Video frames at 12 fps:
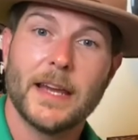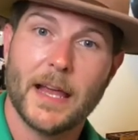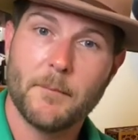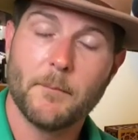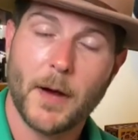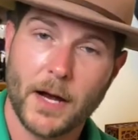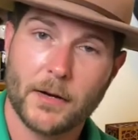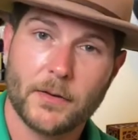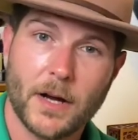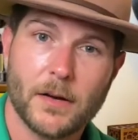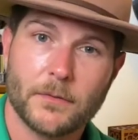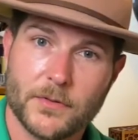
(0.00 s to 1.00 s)
get
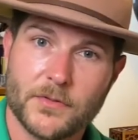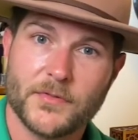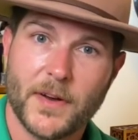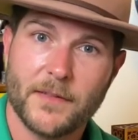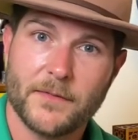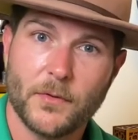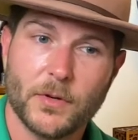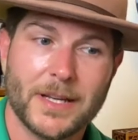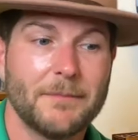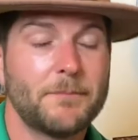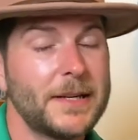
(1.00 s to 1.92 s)
Baccarat Rouge 540